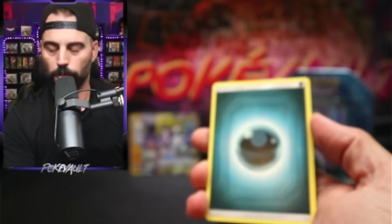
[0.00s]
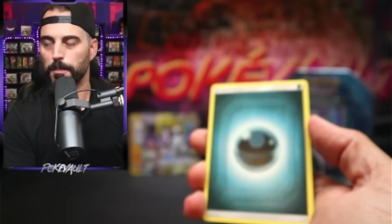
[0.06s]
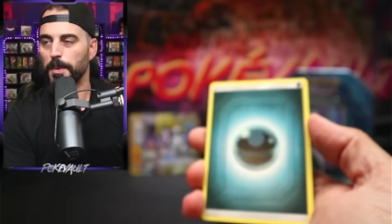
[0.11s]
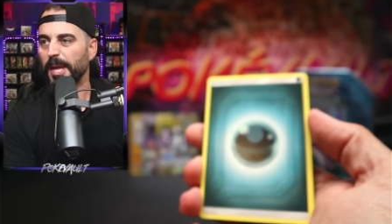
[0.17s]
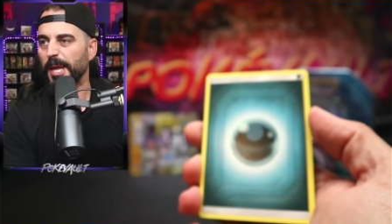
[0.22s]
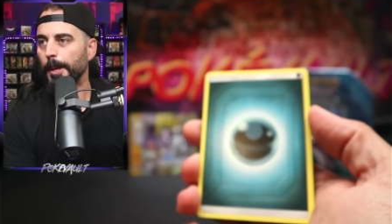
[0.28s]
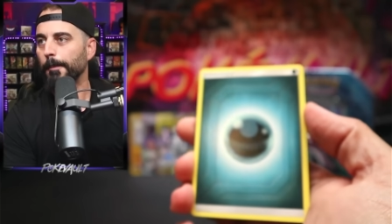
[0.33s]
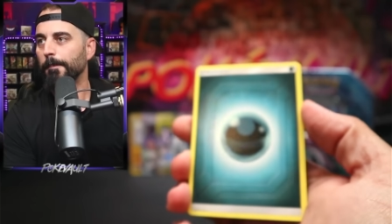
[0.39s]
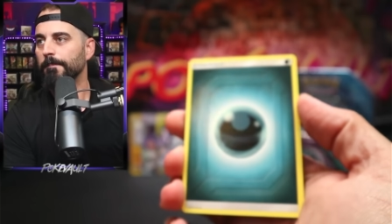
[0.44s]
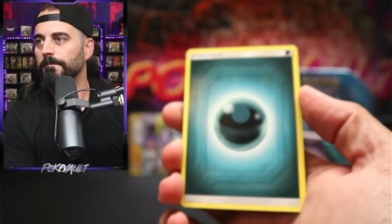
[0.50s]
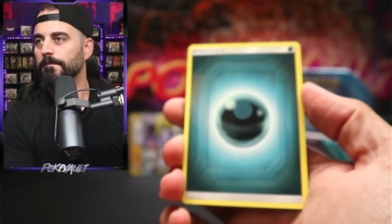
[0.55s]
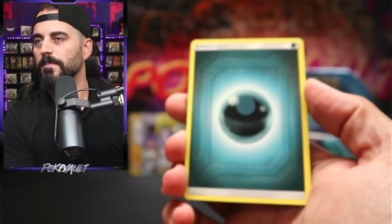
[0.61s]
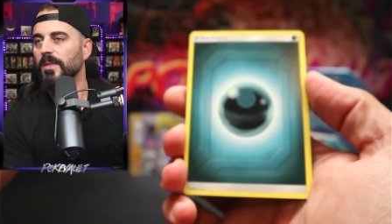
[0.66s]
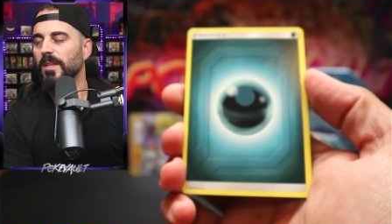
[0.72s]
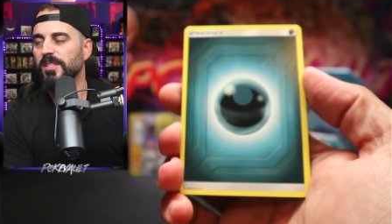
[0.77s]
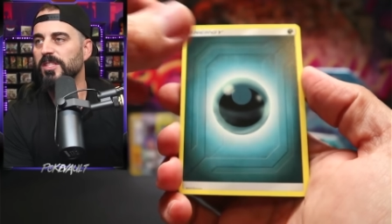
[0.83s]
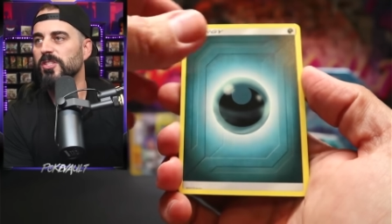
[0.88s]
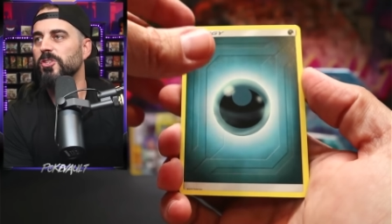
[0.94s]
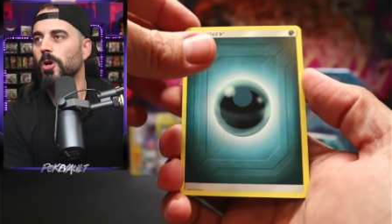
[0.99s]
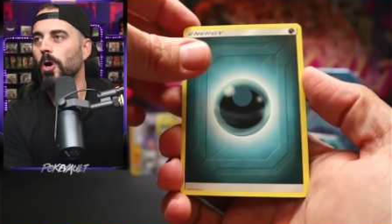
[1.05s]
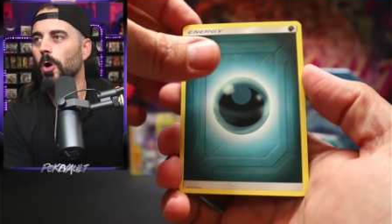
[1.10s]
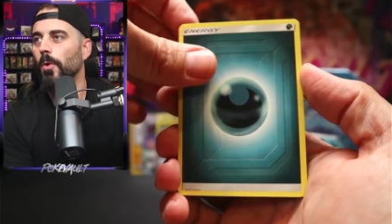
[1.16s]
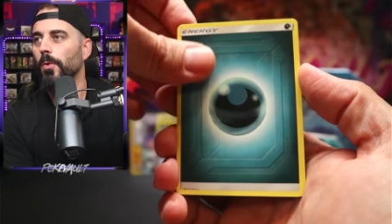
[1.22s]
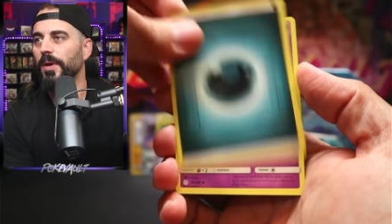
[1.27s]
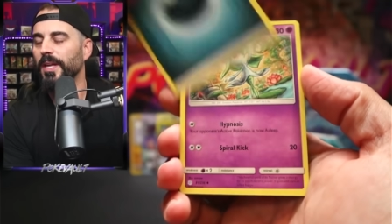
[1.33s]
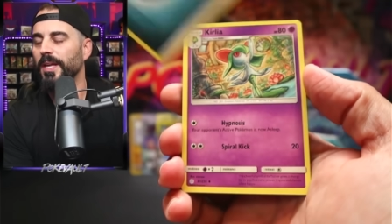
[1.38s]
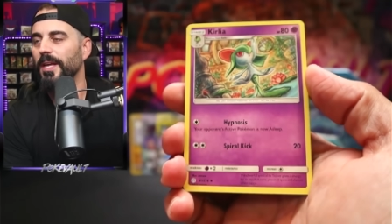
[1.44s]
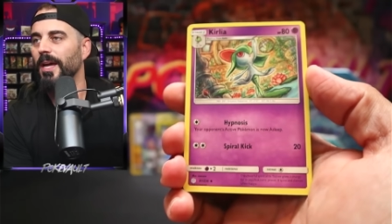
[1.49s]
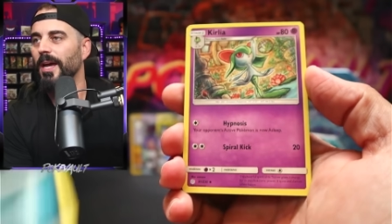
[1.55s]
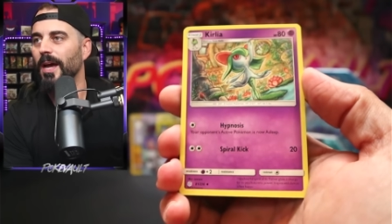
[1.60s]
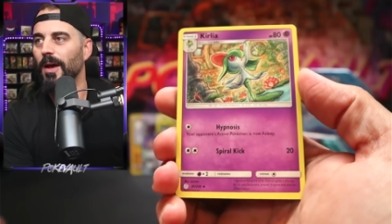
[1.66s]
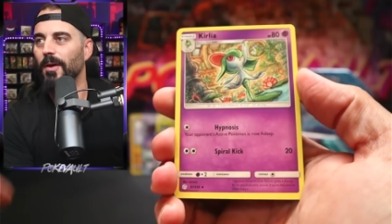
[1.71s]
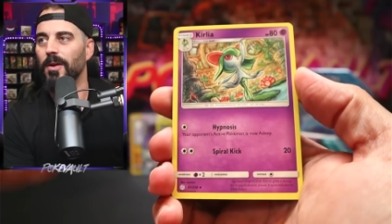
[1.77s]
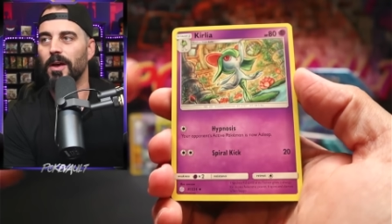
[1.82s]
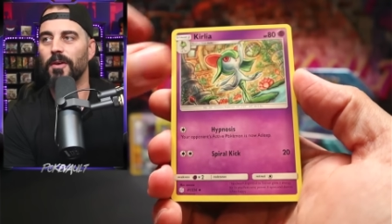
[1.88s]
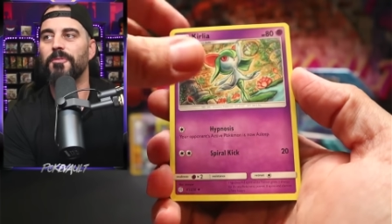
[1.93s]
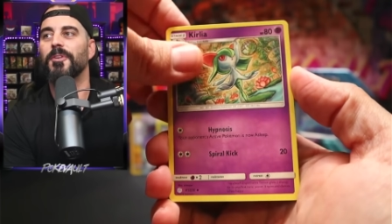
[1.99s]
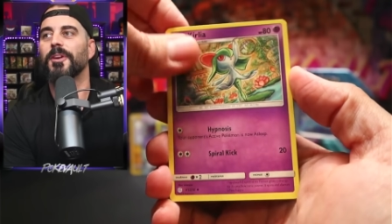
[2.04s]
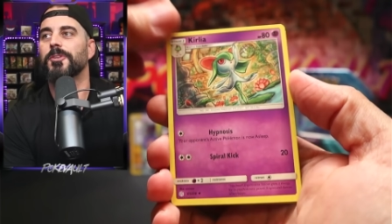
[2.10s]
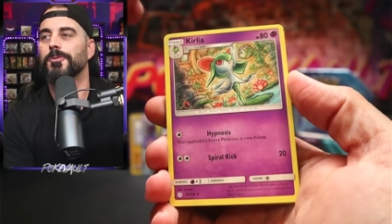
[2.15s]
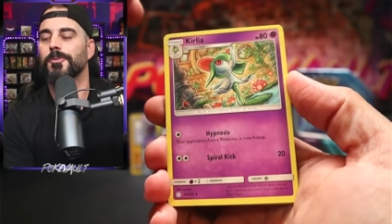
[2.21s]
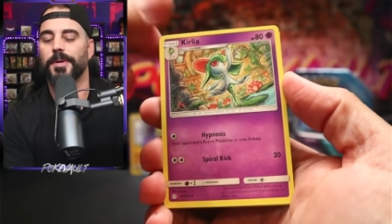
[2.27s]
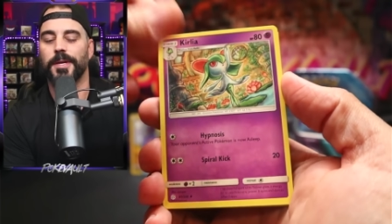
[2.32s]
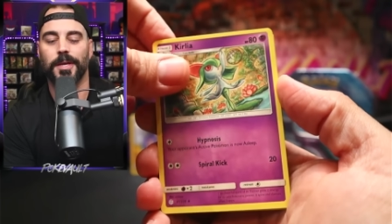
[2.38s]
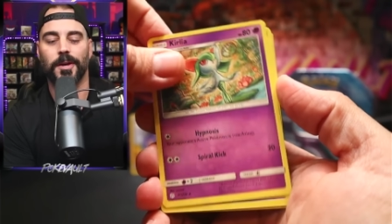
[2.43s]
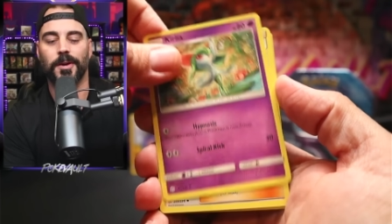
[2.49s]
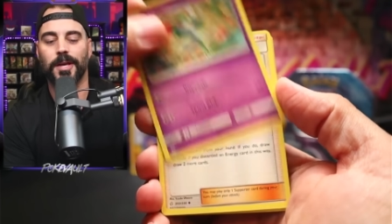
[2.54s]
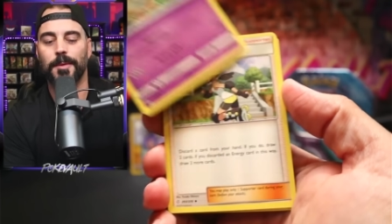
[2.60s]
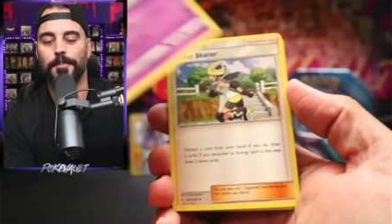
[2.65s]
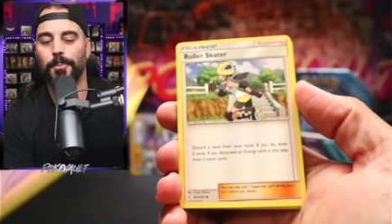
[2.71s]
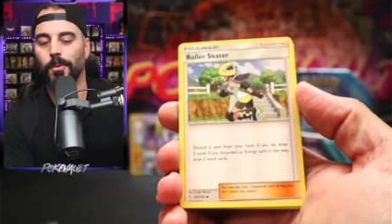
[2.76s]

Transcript: For me, this is already a, a victory, okay?